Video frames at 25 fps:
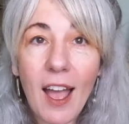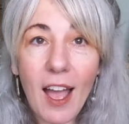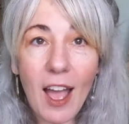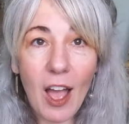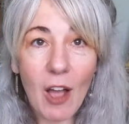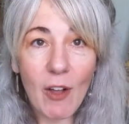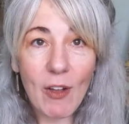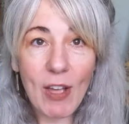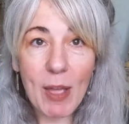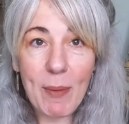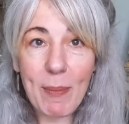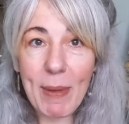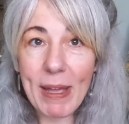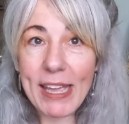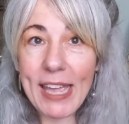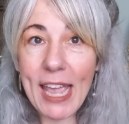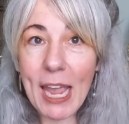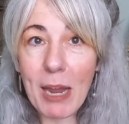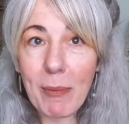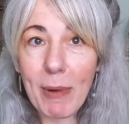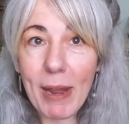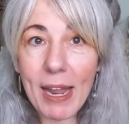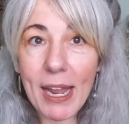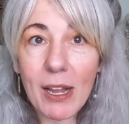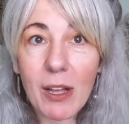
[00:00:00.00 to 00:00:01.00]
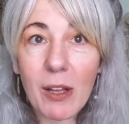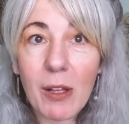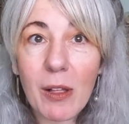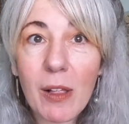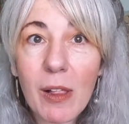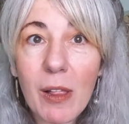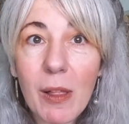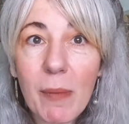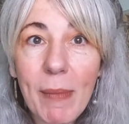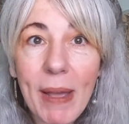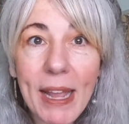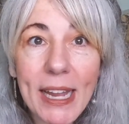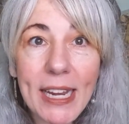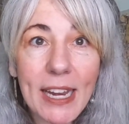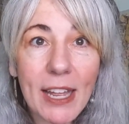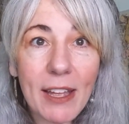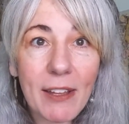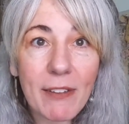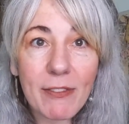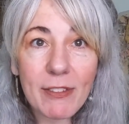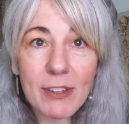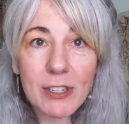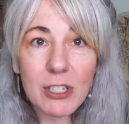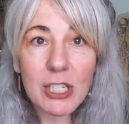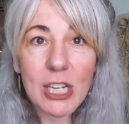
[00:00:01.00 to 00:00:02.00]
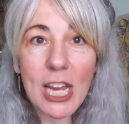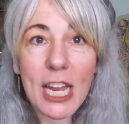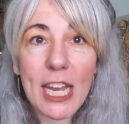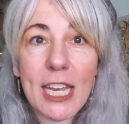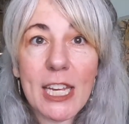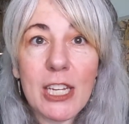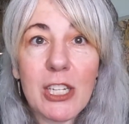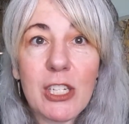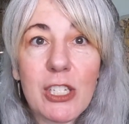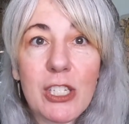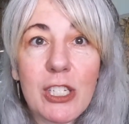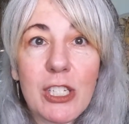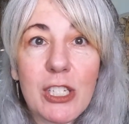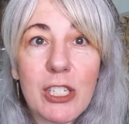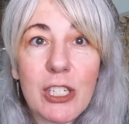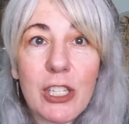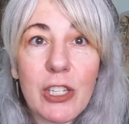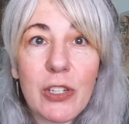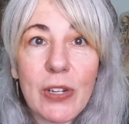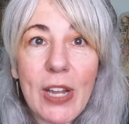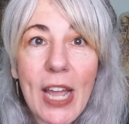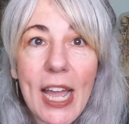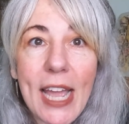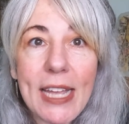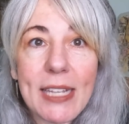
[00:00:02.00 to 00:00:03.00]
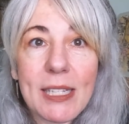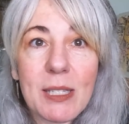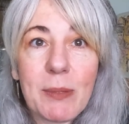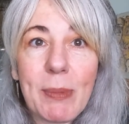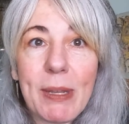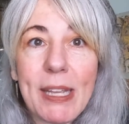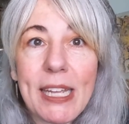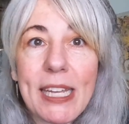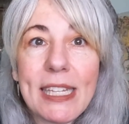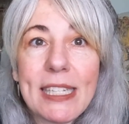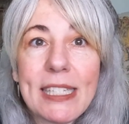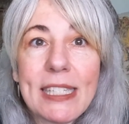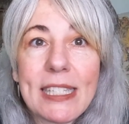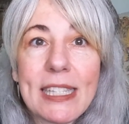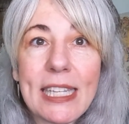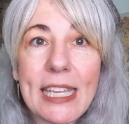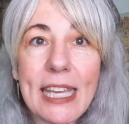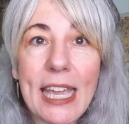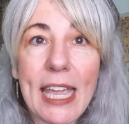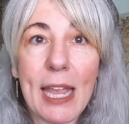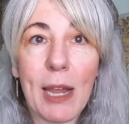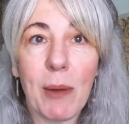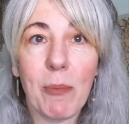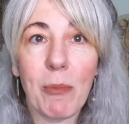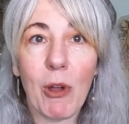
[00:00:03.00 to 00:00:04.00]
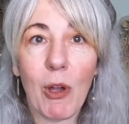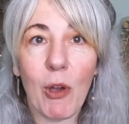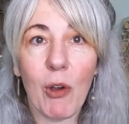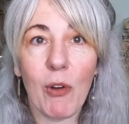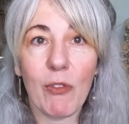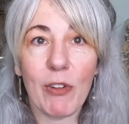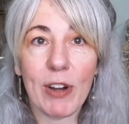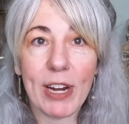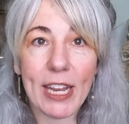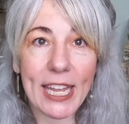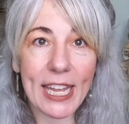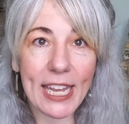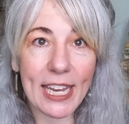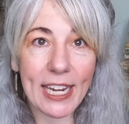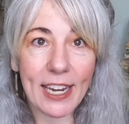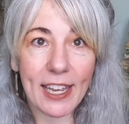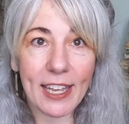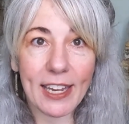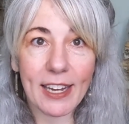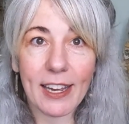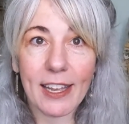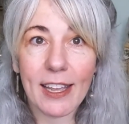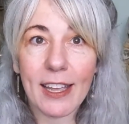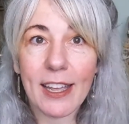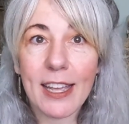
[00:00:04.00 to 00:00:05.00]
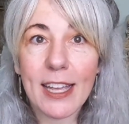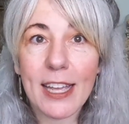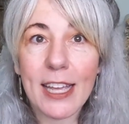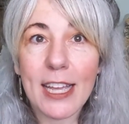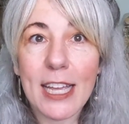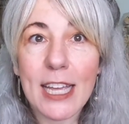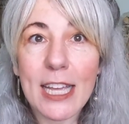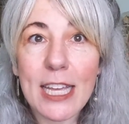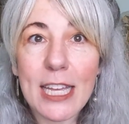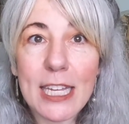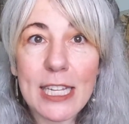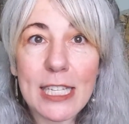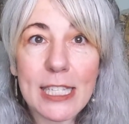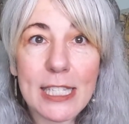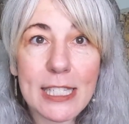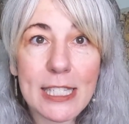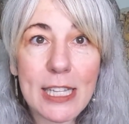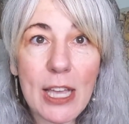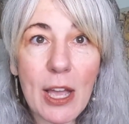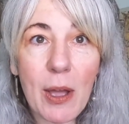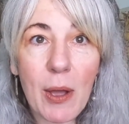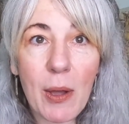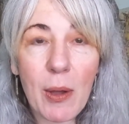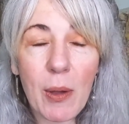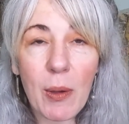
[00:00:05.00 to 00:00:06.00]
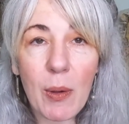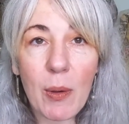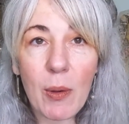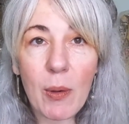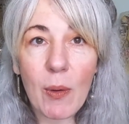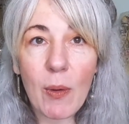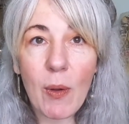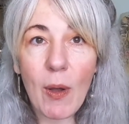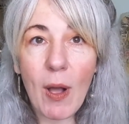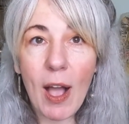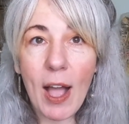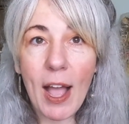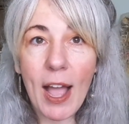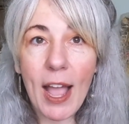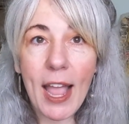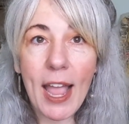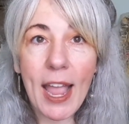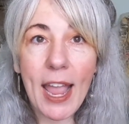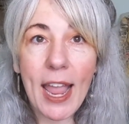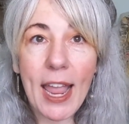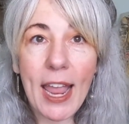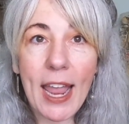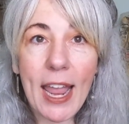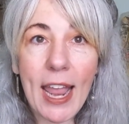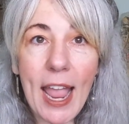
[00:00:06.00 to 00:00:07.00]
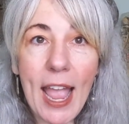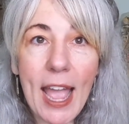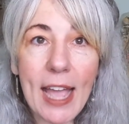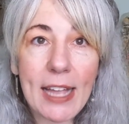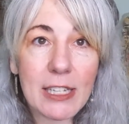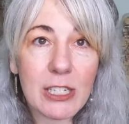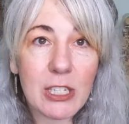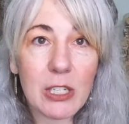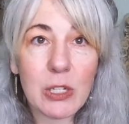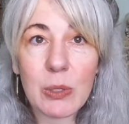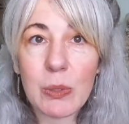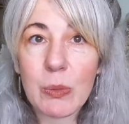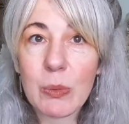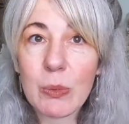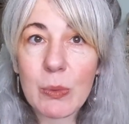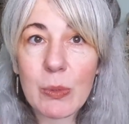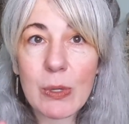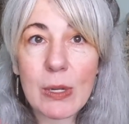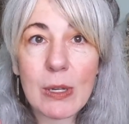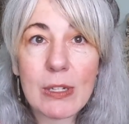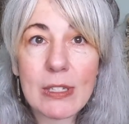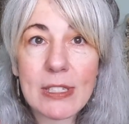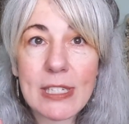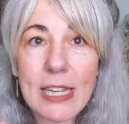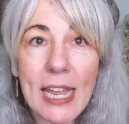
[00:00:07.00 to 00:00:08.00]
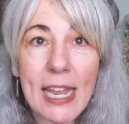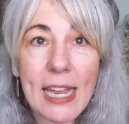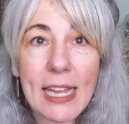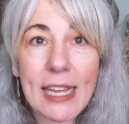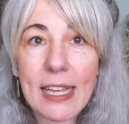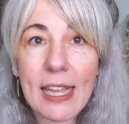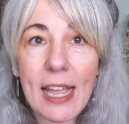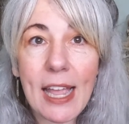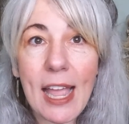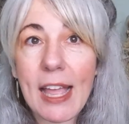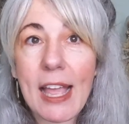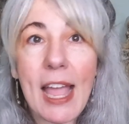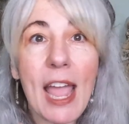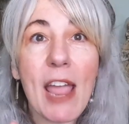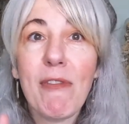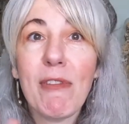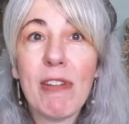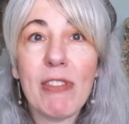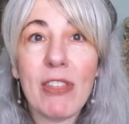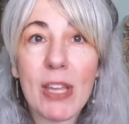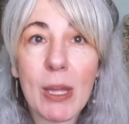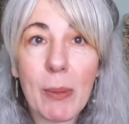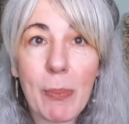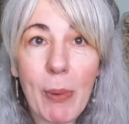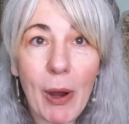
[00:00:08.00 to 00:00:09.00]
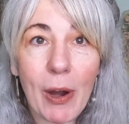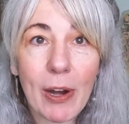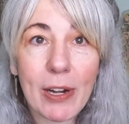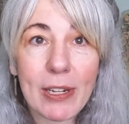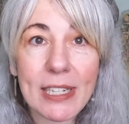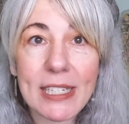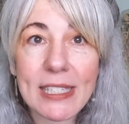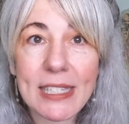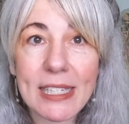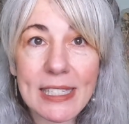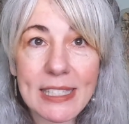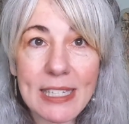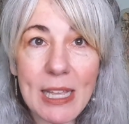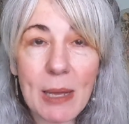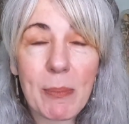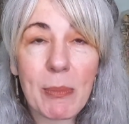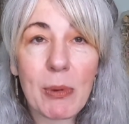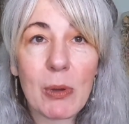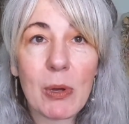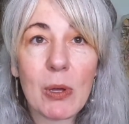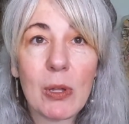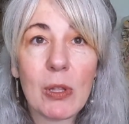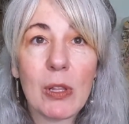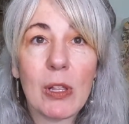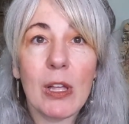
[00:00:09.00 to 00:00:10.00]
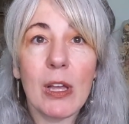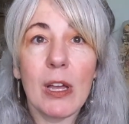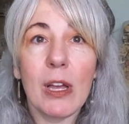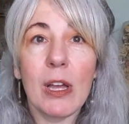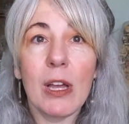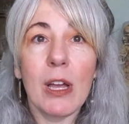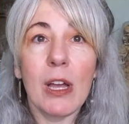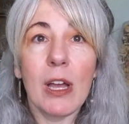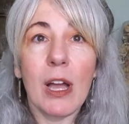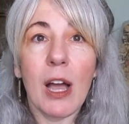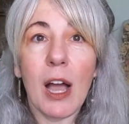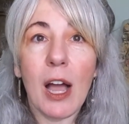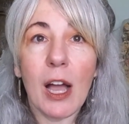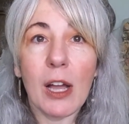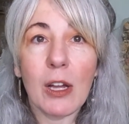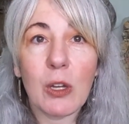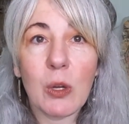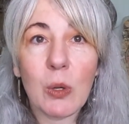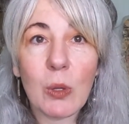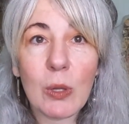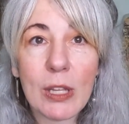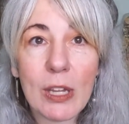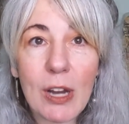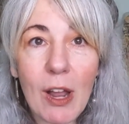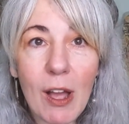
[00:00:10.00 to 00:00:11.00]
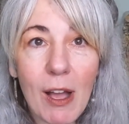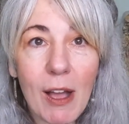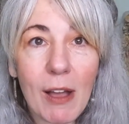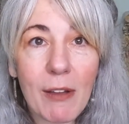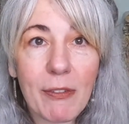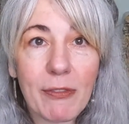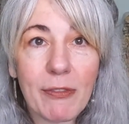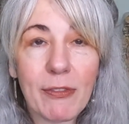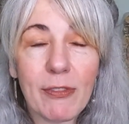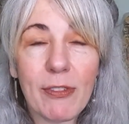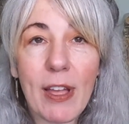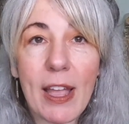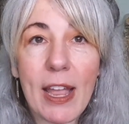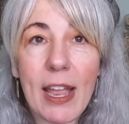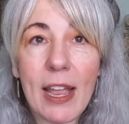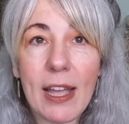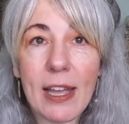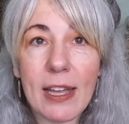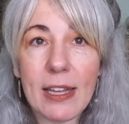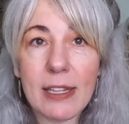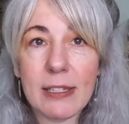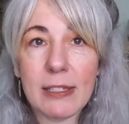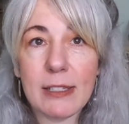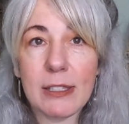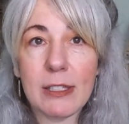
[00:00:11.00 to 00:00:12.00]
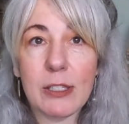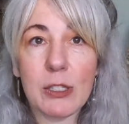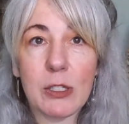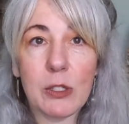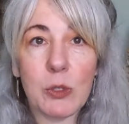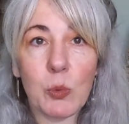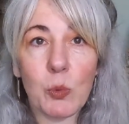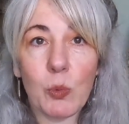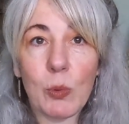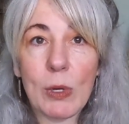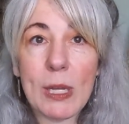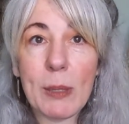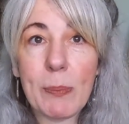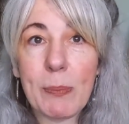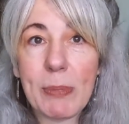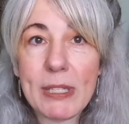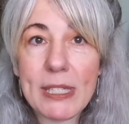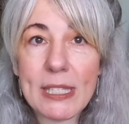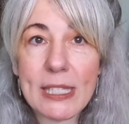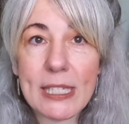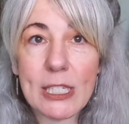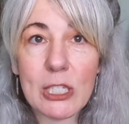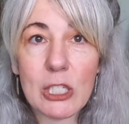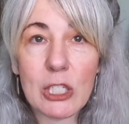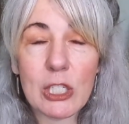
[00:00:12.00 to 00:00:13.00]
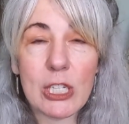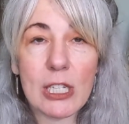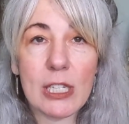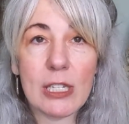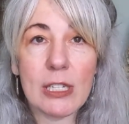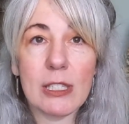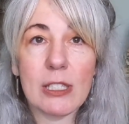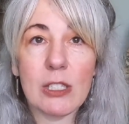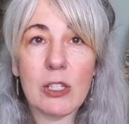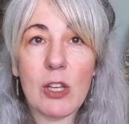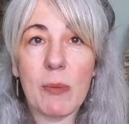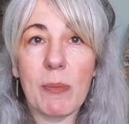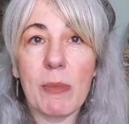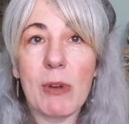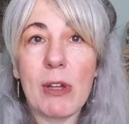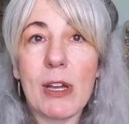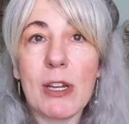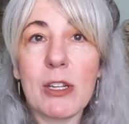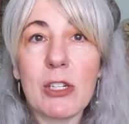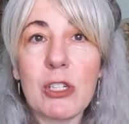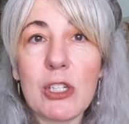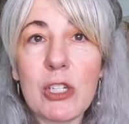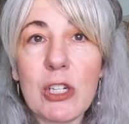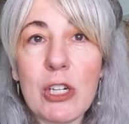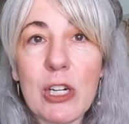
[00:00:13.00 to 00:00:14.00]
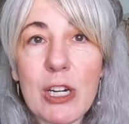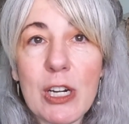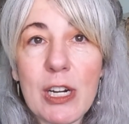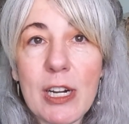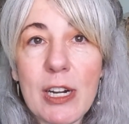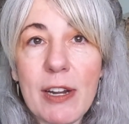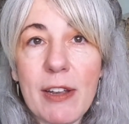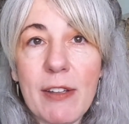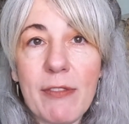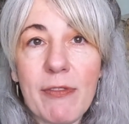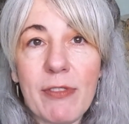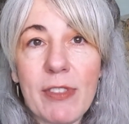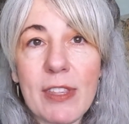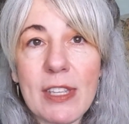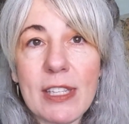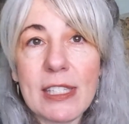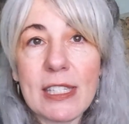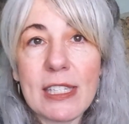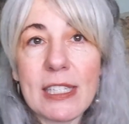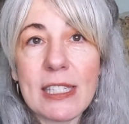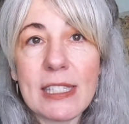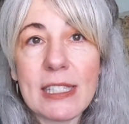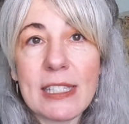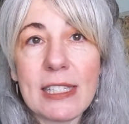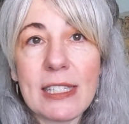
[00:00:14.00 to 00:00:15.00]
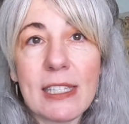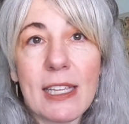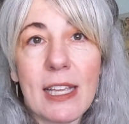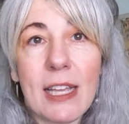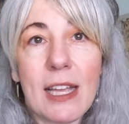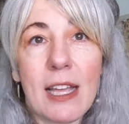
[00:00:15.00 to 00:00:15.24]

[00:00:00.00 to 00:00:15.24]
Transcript: Okay, my camera angle might have changed to you guys because the camera overheated. So I had to take everything apart, disassemble, cool it off, and reposition. So I'm not sure if this is